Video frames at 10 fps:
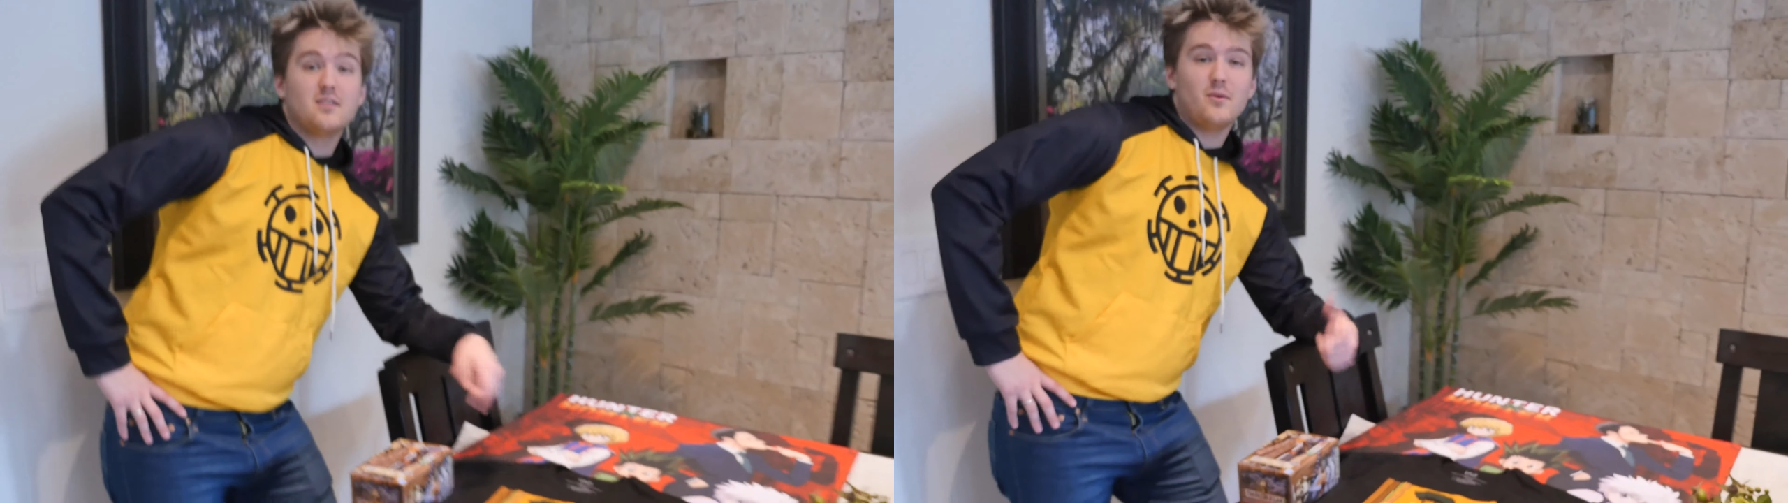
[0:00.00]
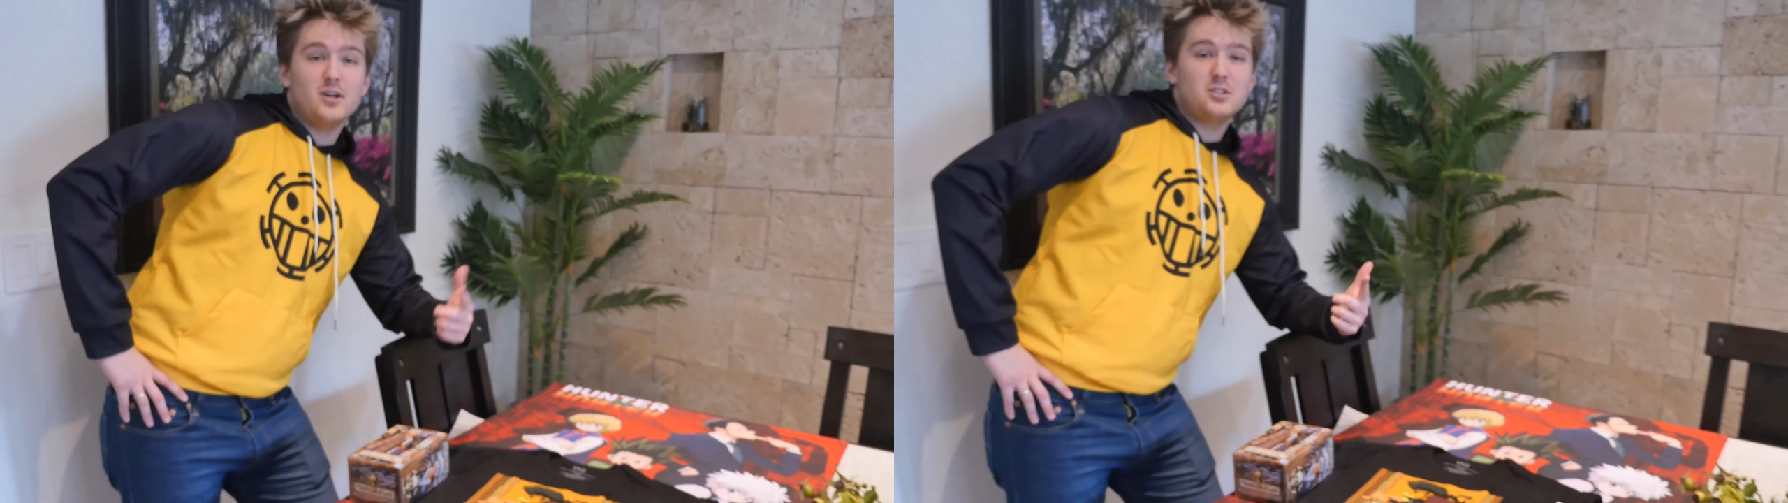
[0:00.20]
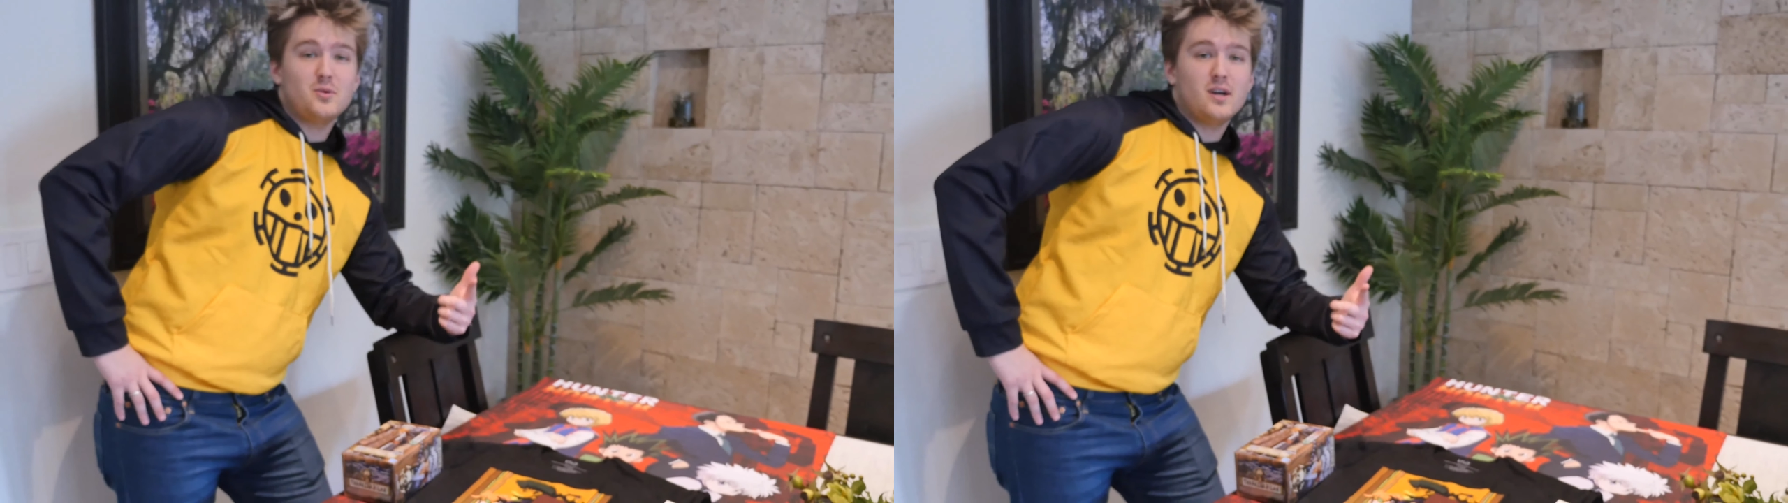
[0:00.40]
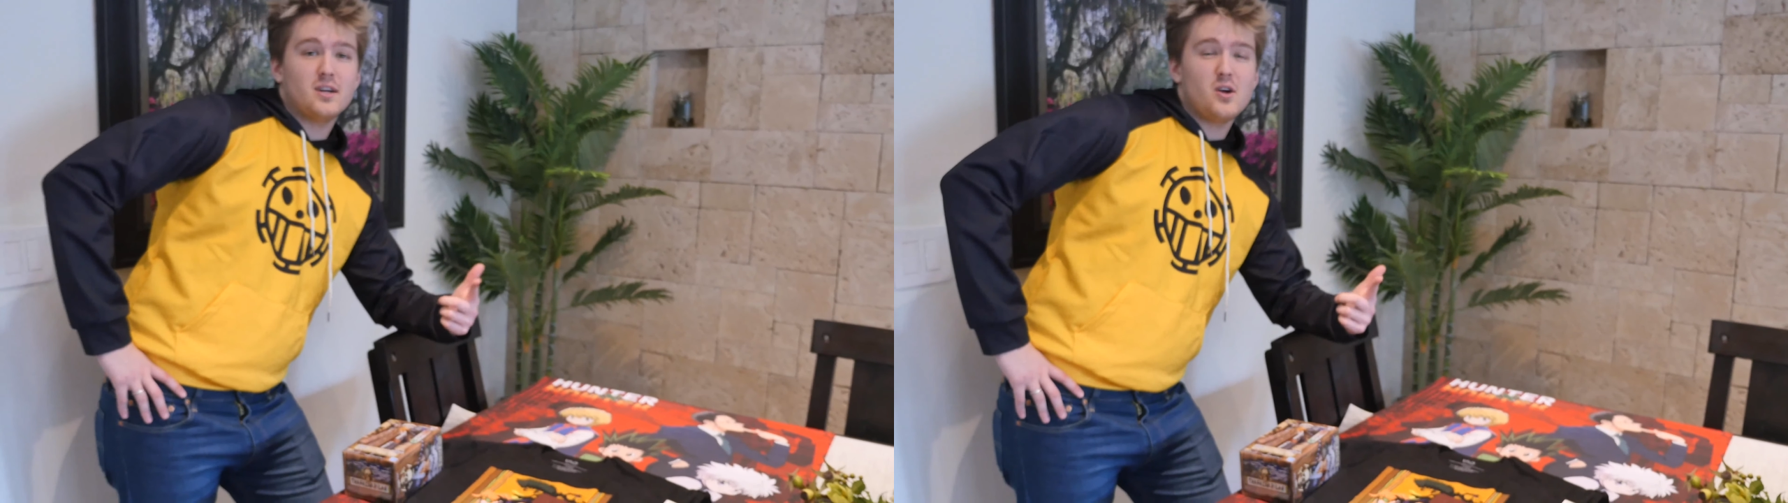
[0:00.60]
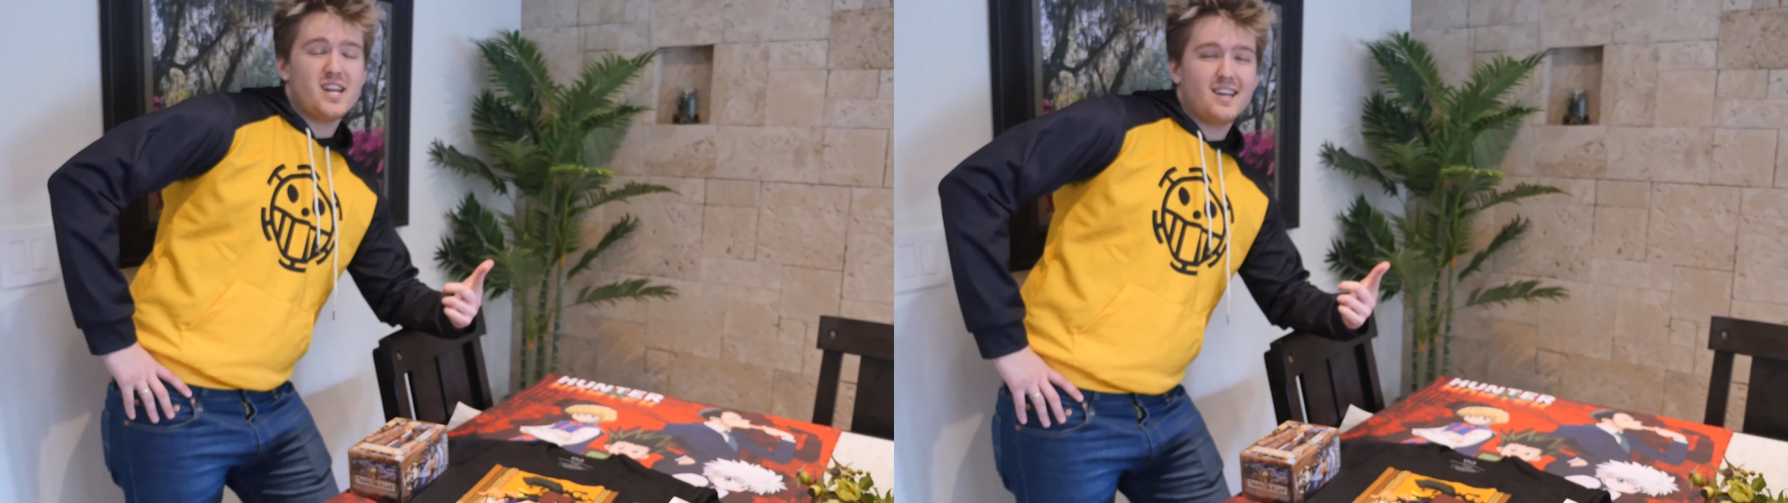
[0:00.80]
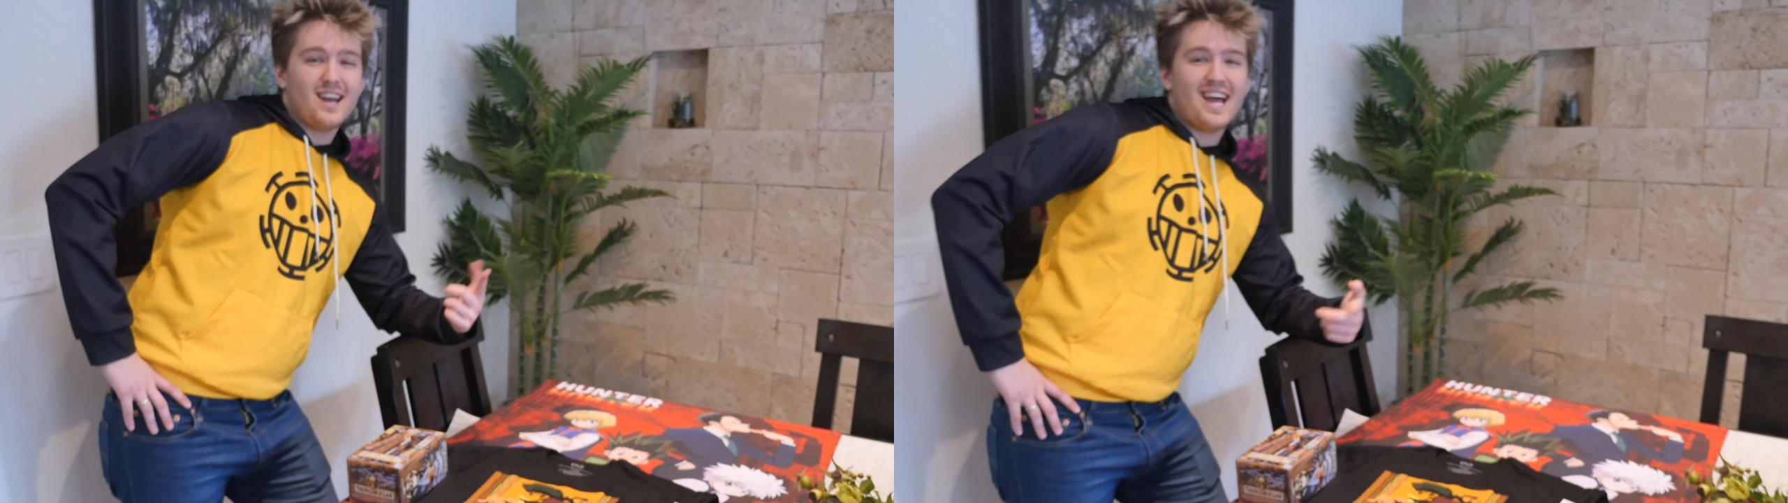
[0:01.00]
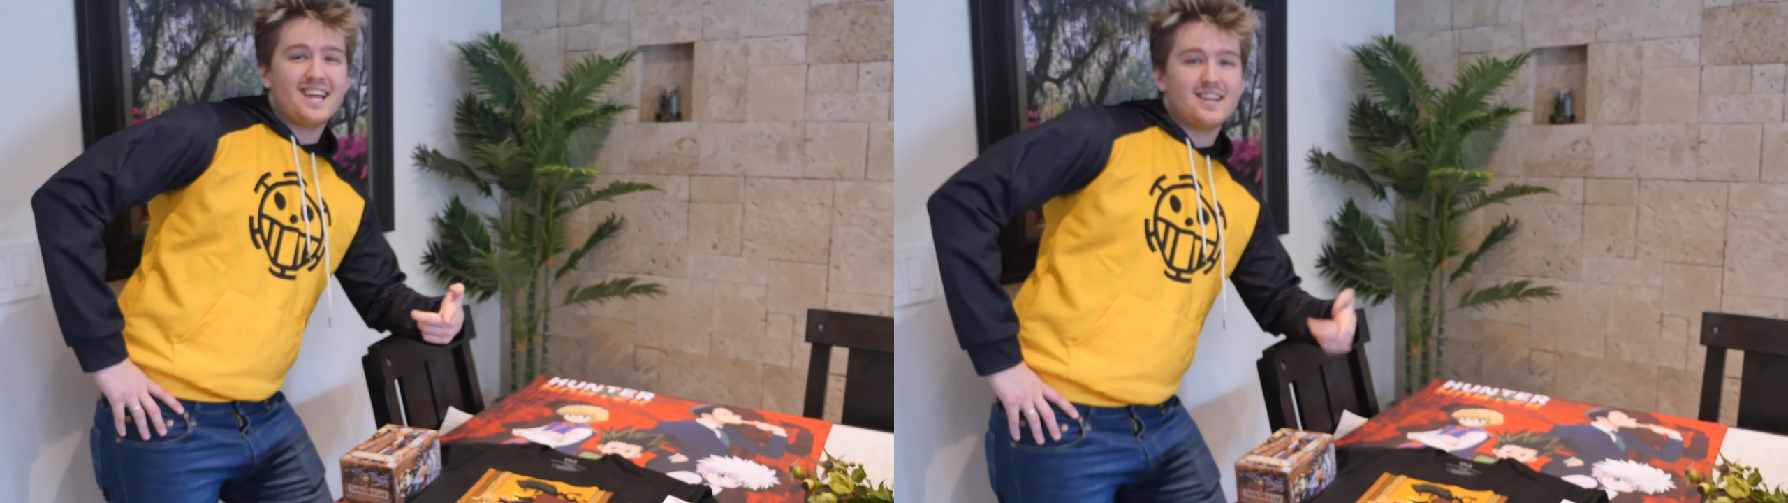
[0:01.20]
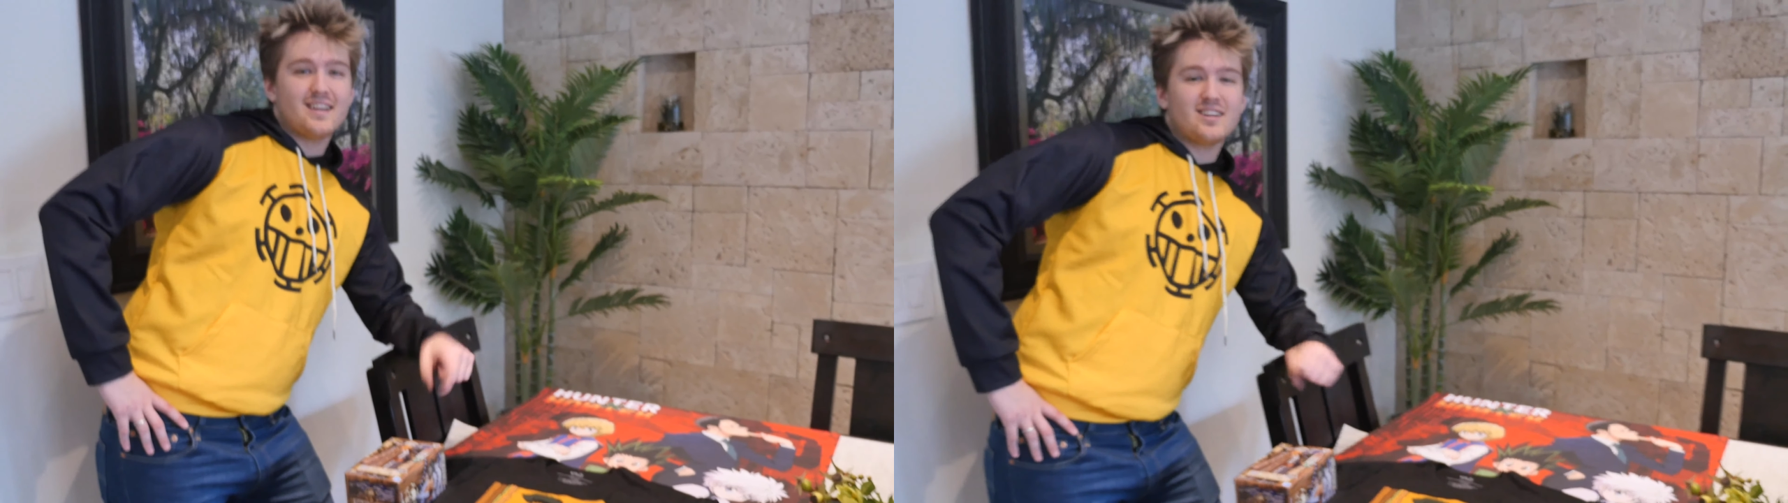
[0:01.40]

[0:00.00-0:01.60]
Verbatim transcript: why don't you uh, go ahead and like